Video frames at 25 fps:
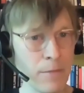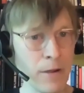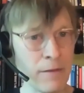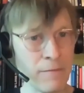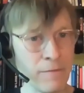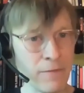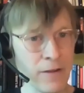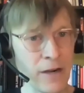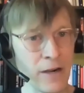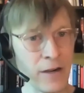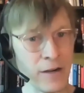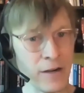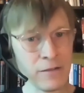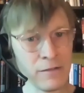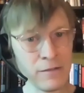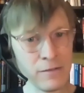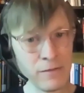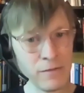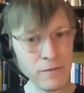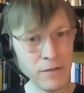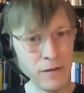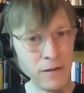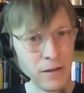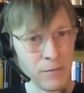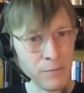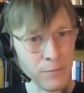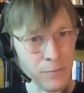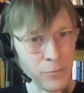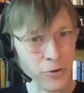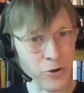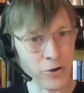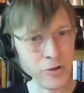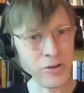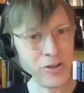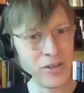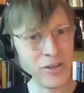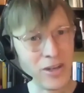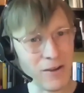a very
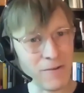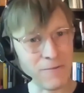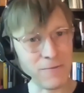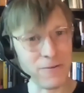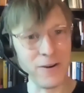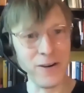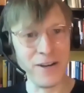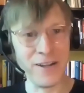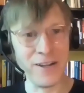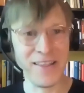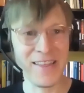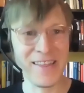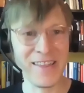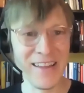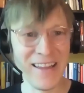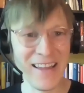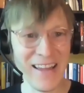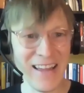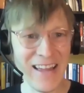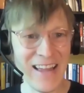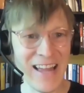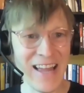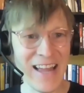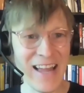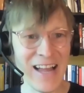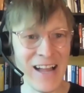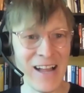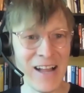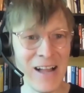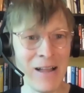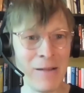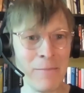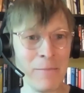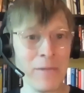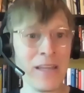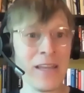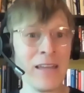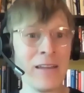important difference
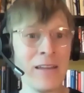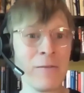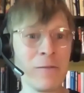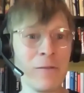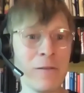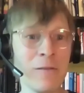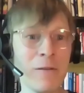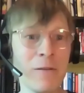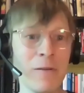in